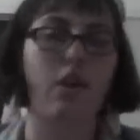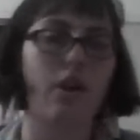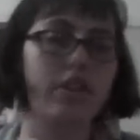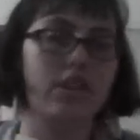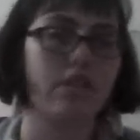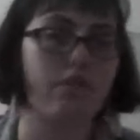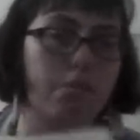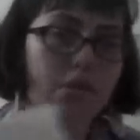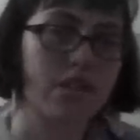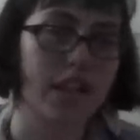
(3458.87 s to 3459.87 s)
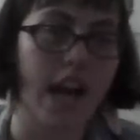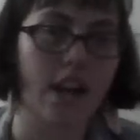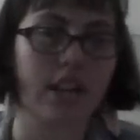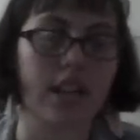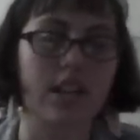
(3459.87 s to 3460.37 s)
all these different
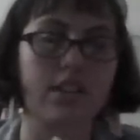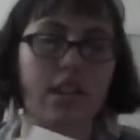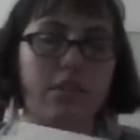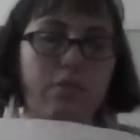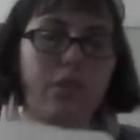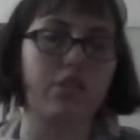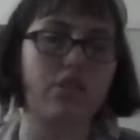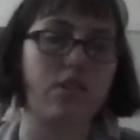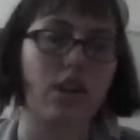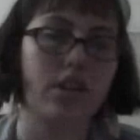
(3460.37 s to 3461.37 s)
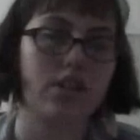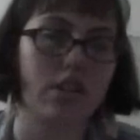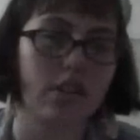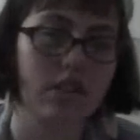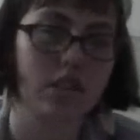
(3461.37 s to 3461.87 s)
personalities, and if we started
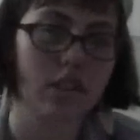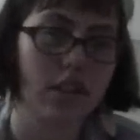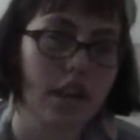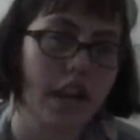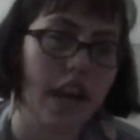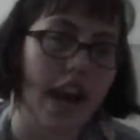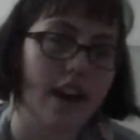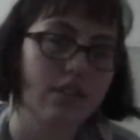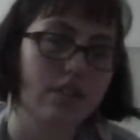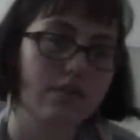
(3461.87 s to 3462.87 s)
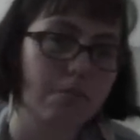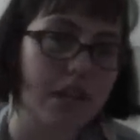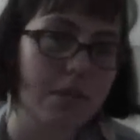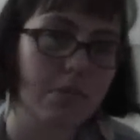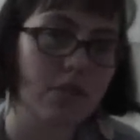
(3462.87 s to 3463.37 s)
to learn how different
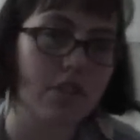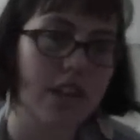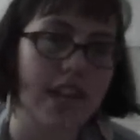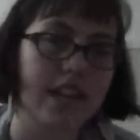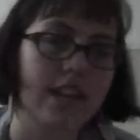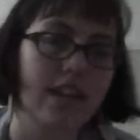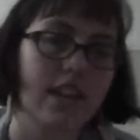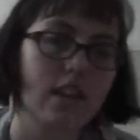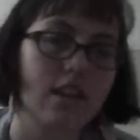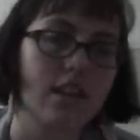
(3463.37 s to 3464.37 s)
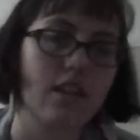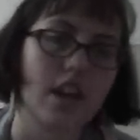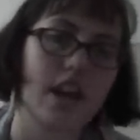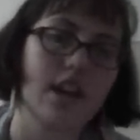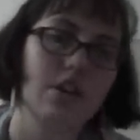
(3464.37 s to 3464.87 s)
people think,
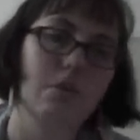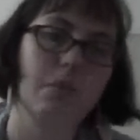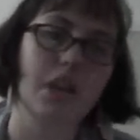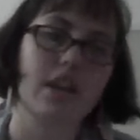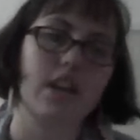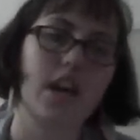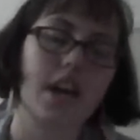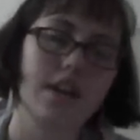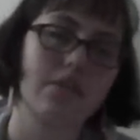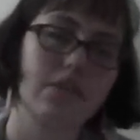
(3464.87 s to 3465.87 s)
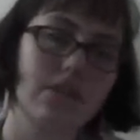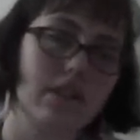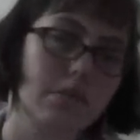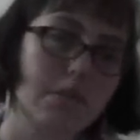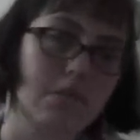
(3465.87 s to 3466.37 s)
then we can kind of learn a
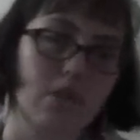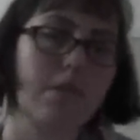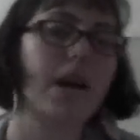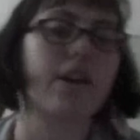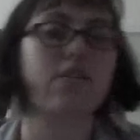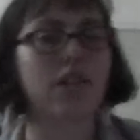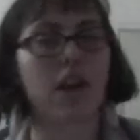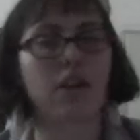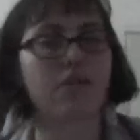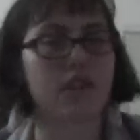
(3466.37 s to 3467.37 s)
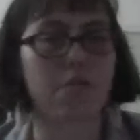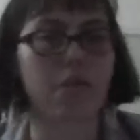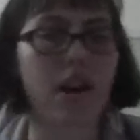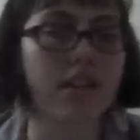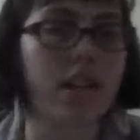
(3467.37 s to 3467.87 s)
little bit more about ourselves in the
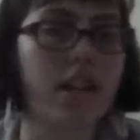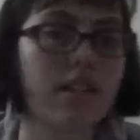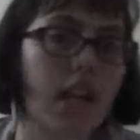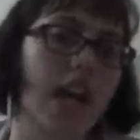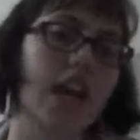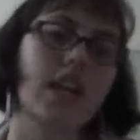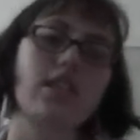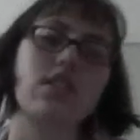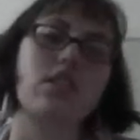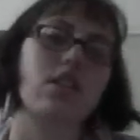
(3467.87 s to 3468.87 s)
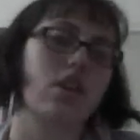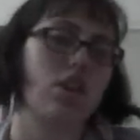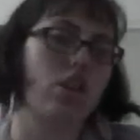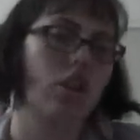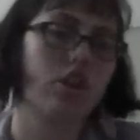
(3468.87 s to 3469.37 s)
process and
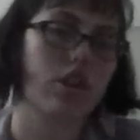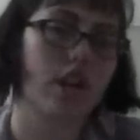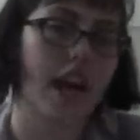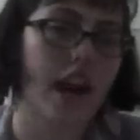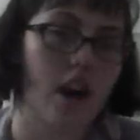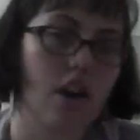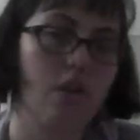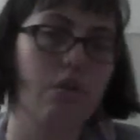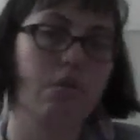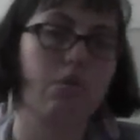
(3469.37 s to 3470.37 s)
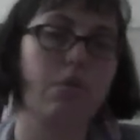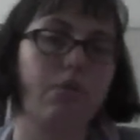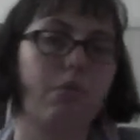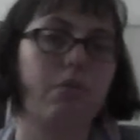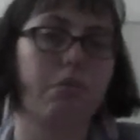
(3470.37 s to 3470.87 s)
learn how
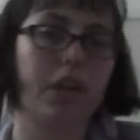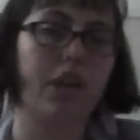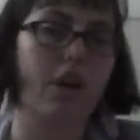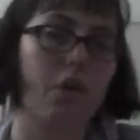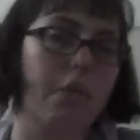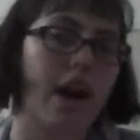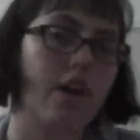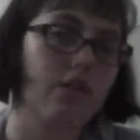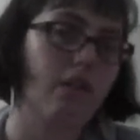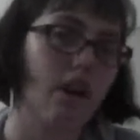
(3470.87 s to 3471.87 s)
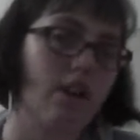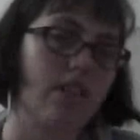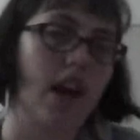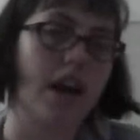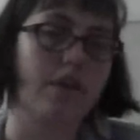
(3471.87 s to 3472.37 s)
we go about our
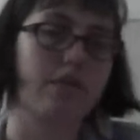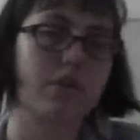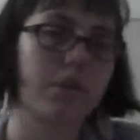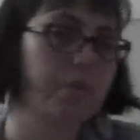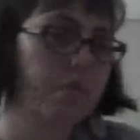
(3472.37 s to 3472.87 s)
lives,